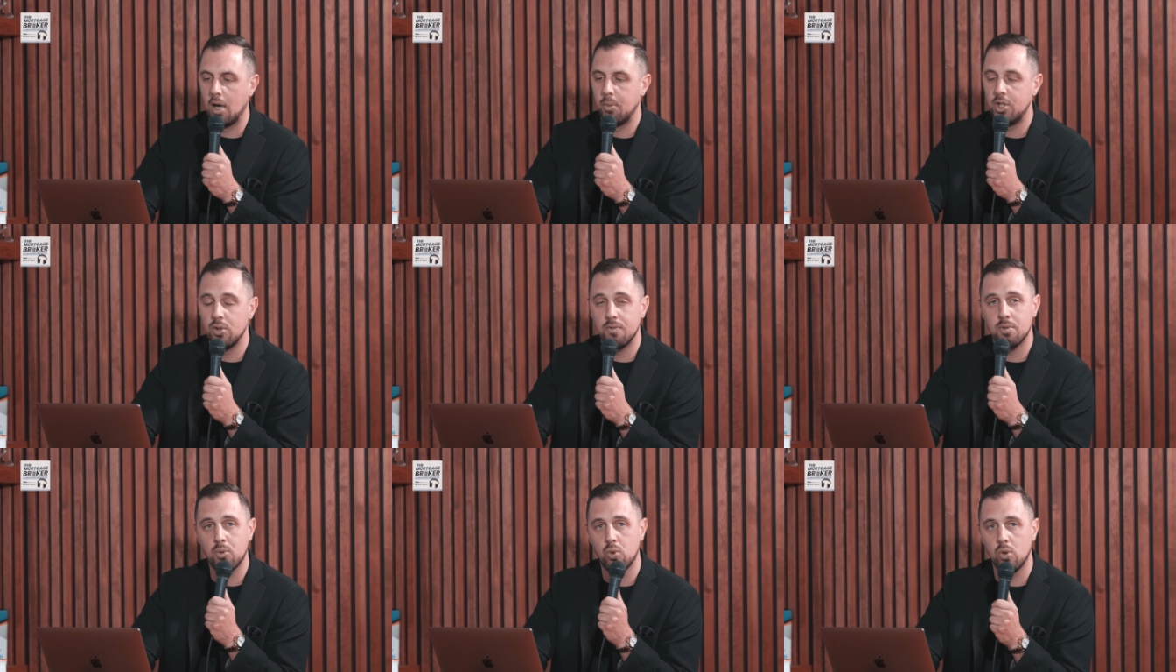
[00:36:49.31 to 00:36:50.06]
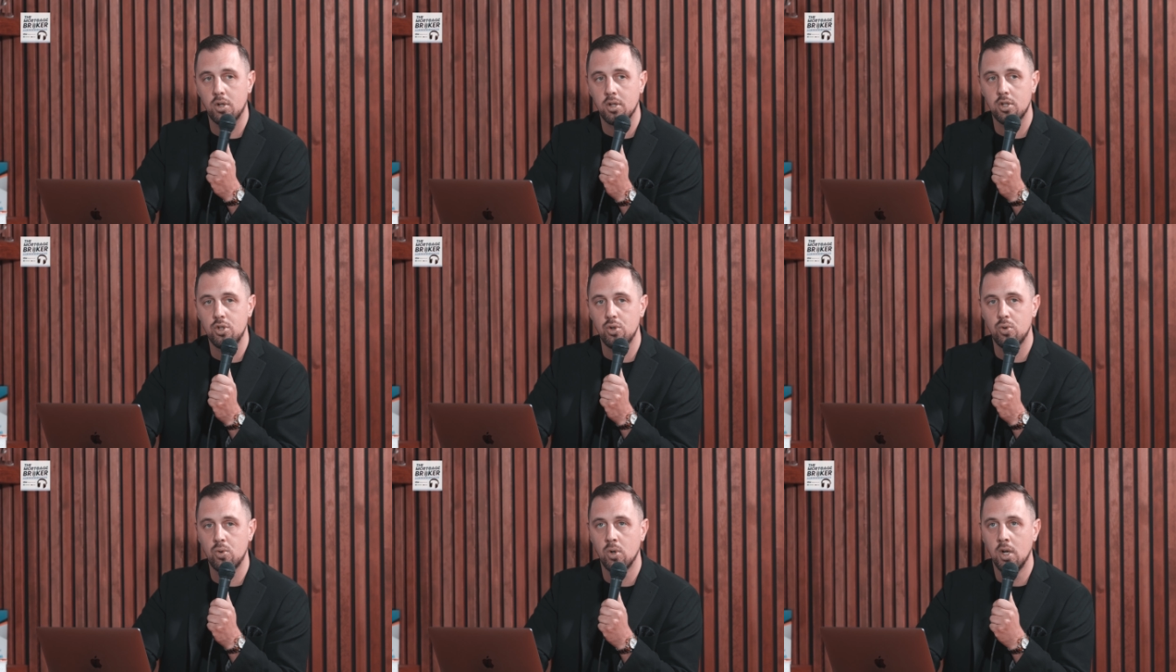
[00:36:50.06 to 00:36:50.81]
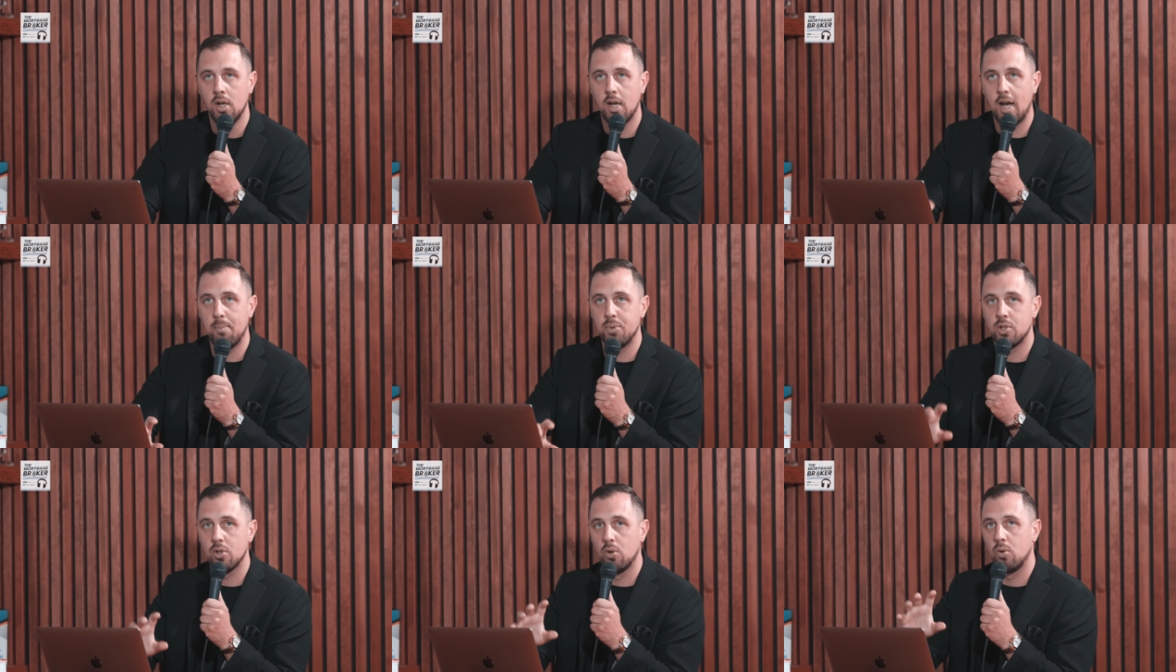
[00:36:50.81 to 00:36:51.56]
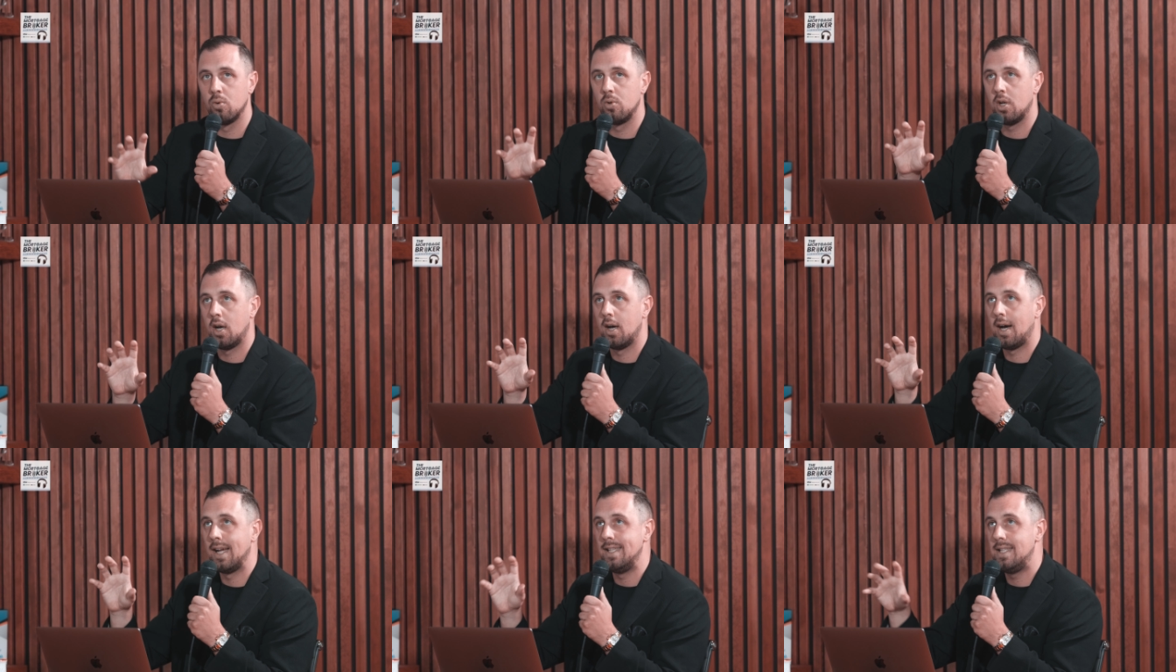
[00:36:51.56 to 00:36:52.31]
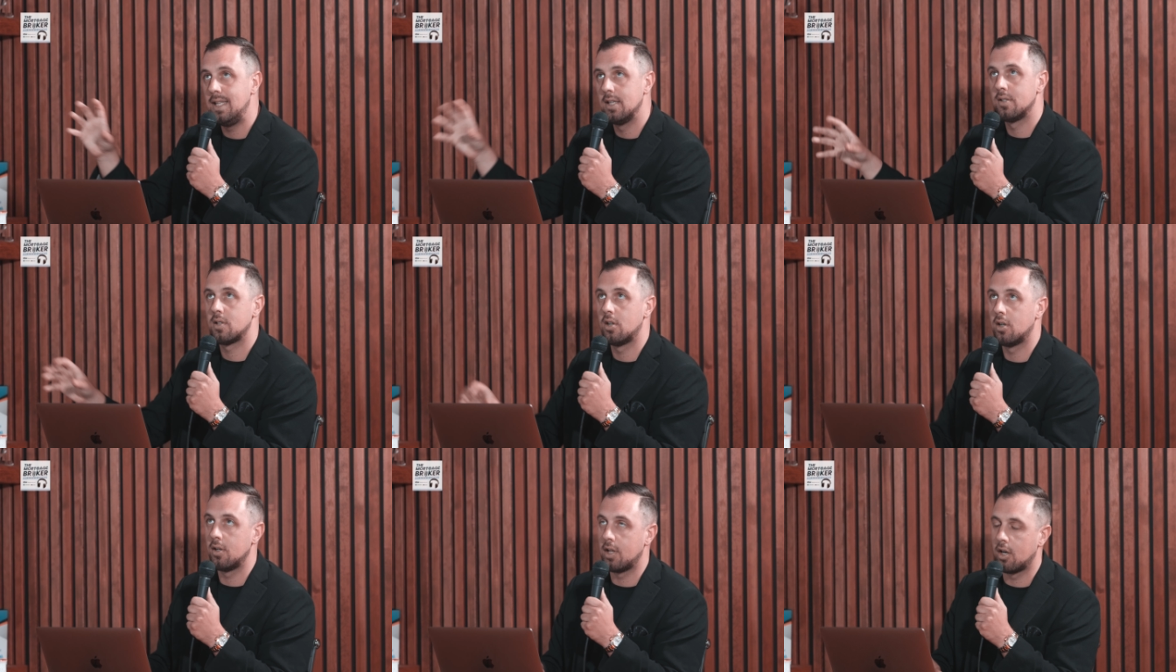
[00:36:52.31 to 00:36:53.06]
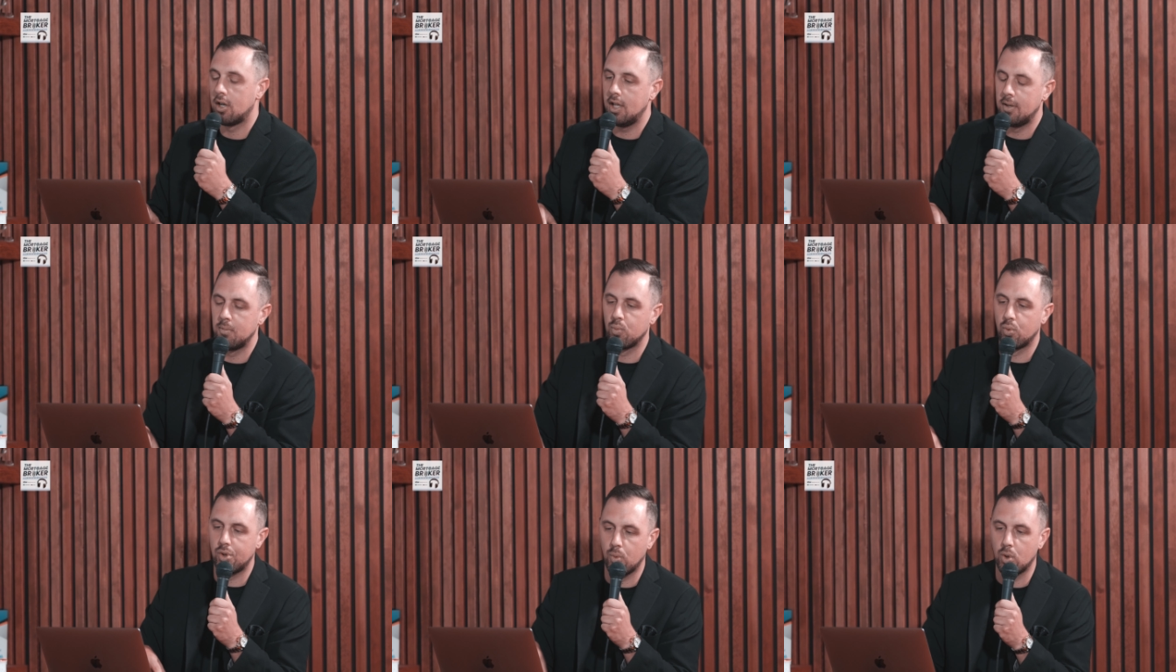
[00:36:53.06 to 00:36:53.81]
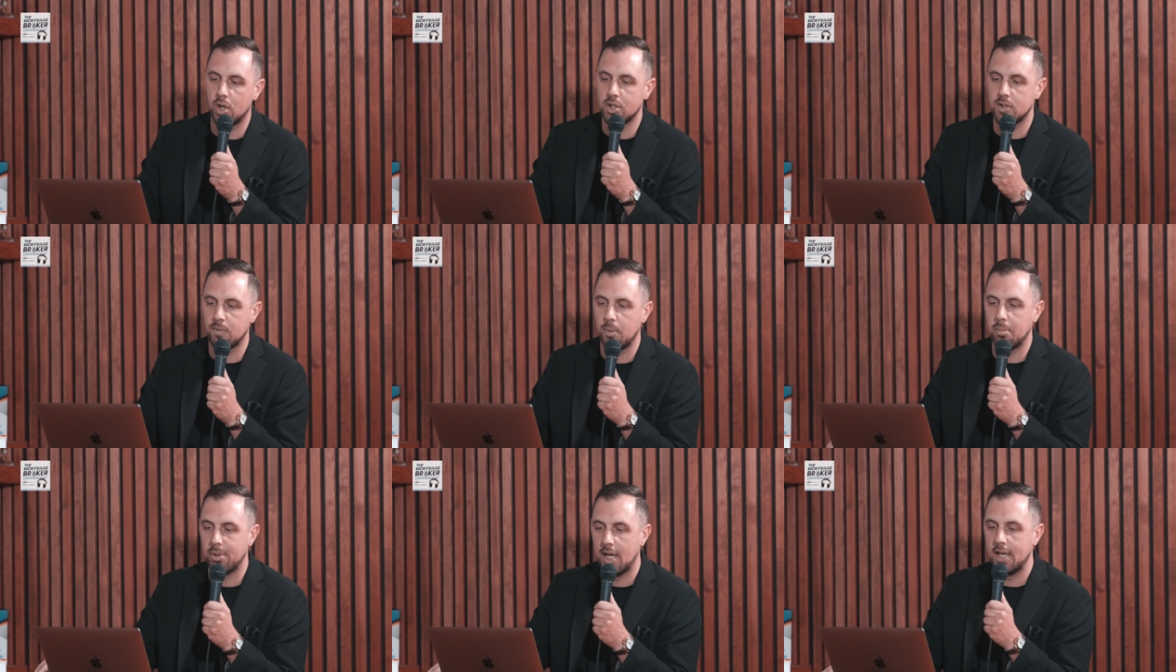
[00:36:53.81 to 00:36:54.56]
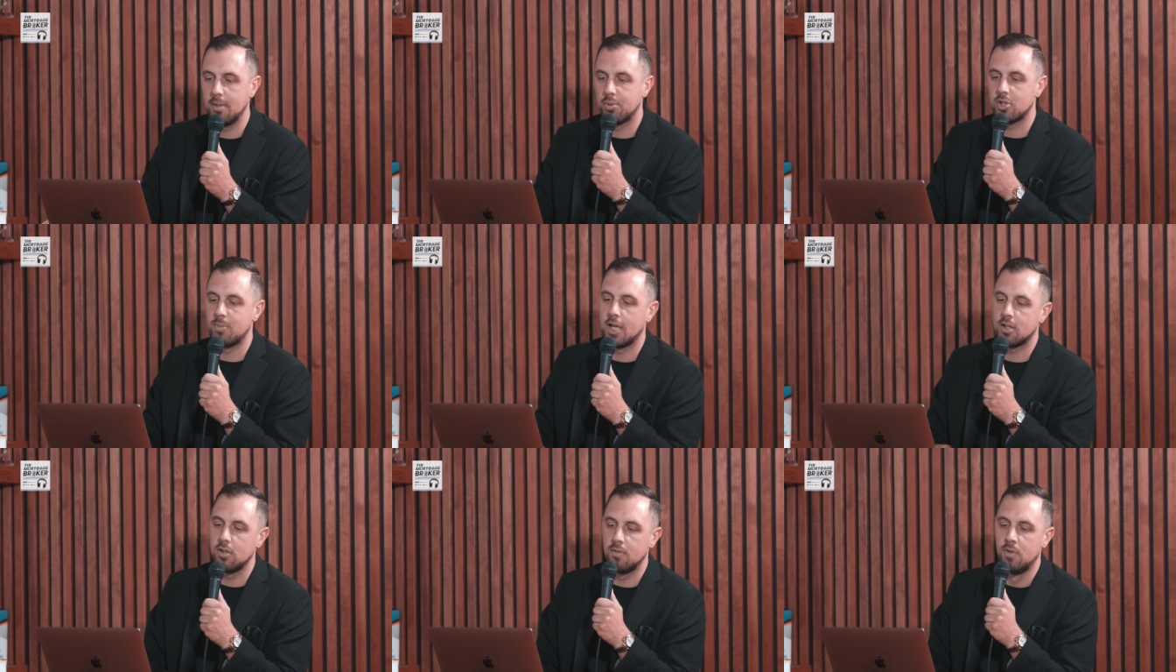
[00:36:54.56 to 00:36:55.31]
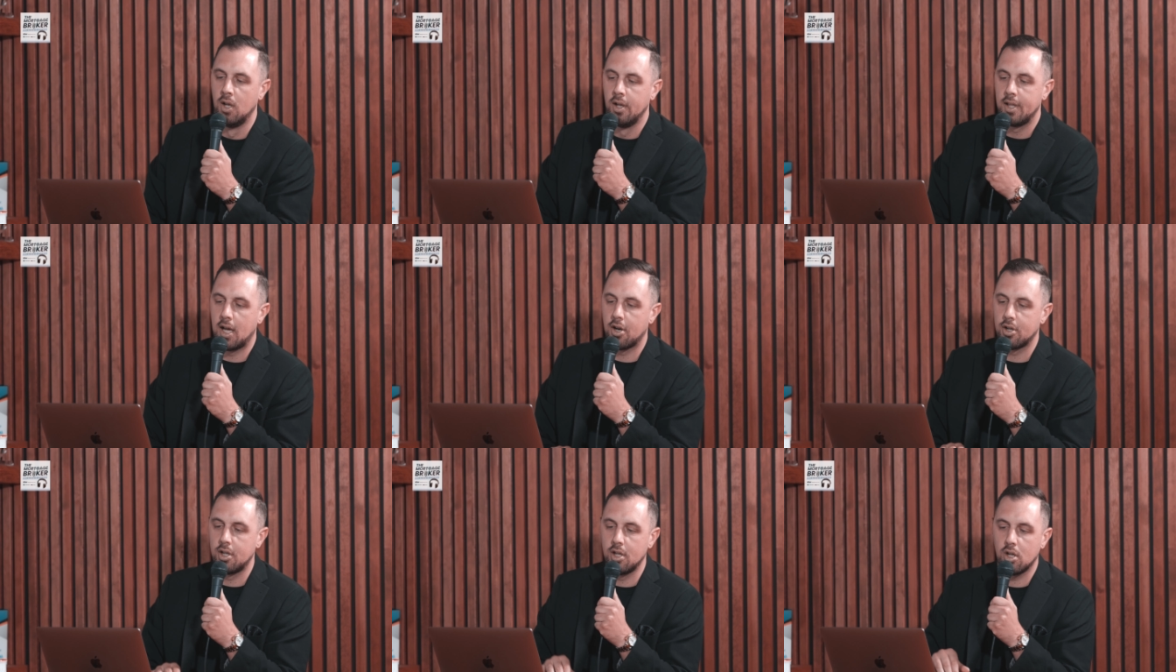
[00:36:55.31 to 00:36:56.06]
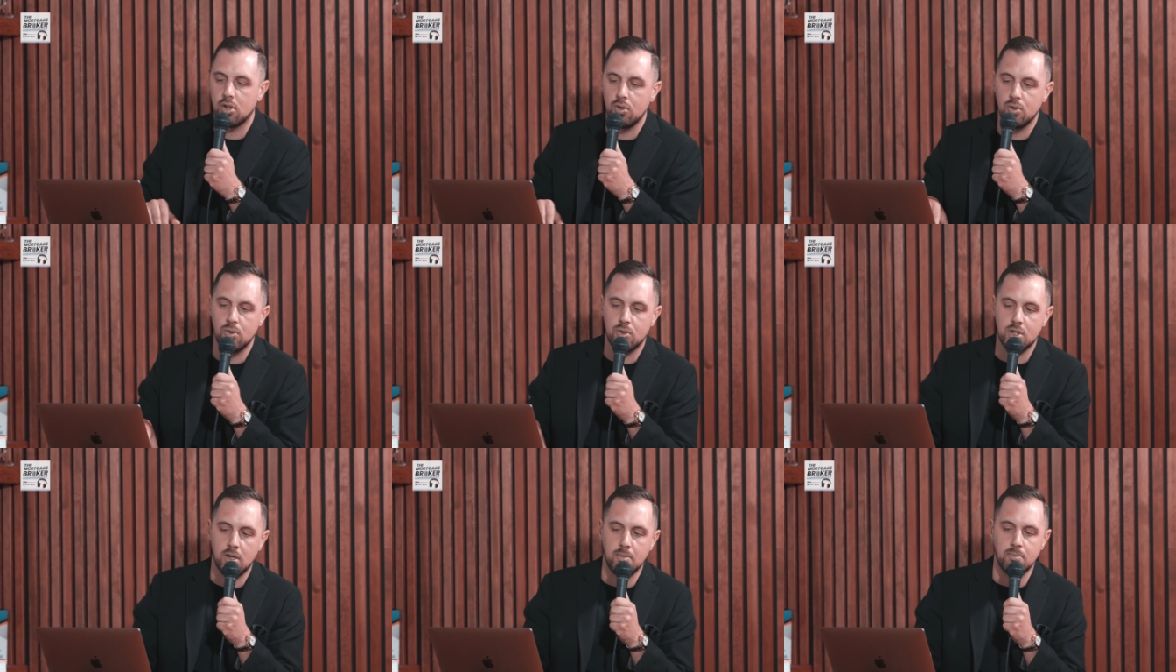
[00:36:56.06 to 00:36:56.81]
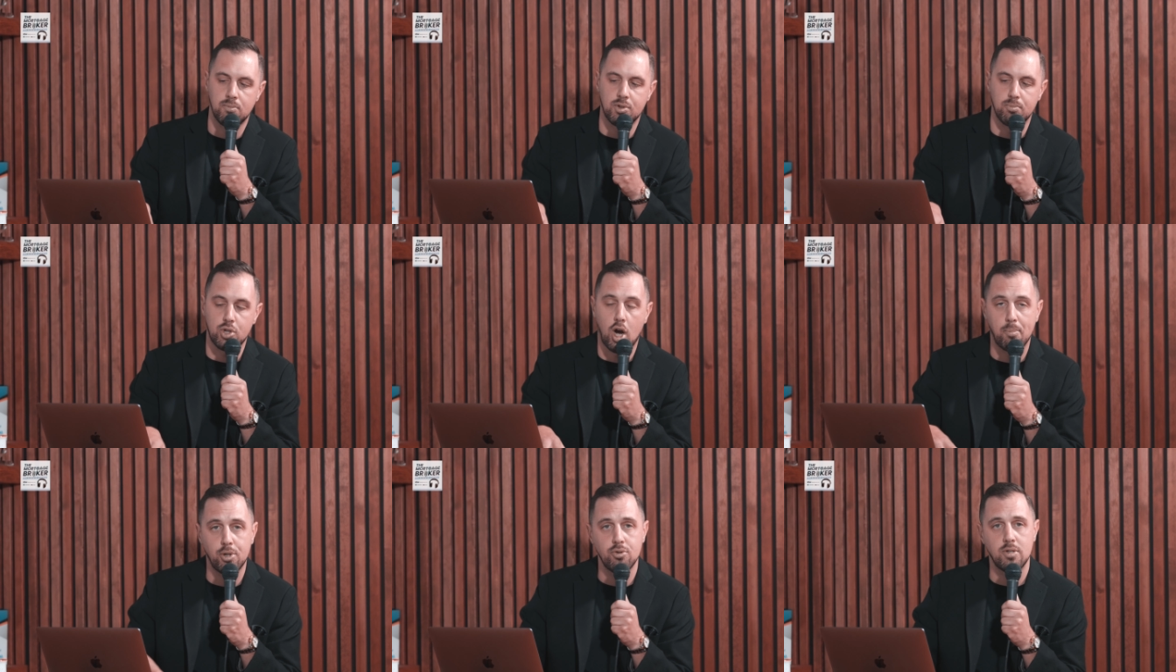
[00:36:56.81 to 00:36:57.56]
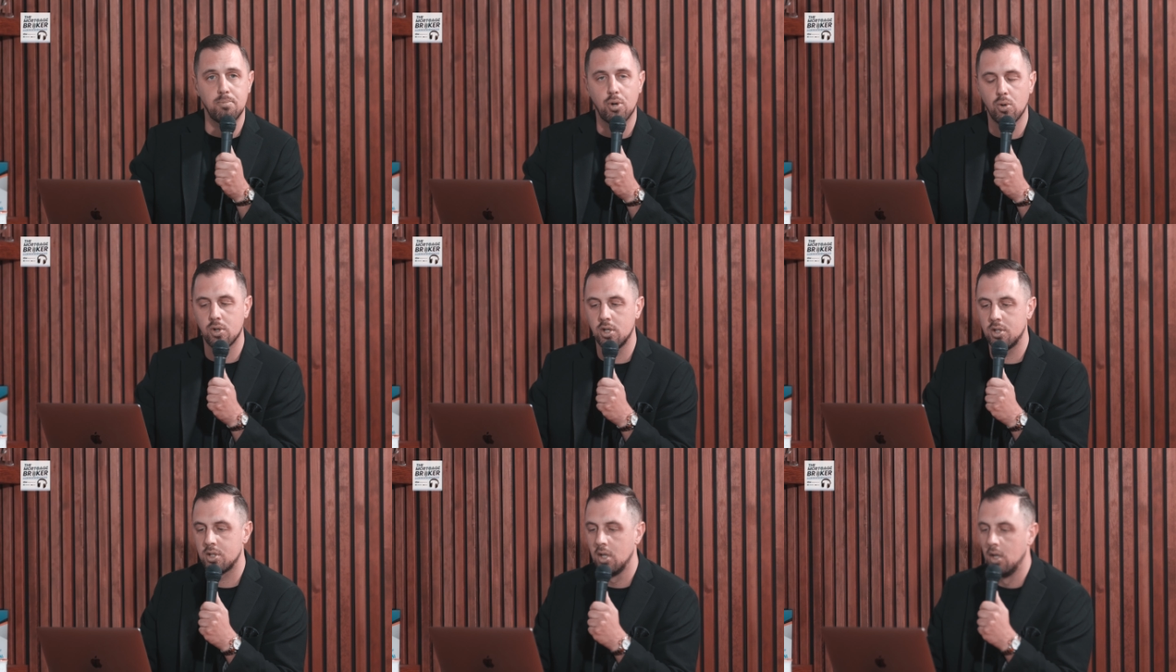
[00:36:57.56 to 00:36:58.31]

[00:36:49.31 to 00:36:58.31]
We do have some cool new episode ideas that are in the works from a planning perspective that are going to include some top producing brokers.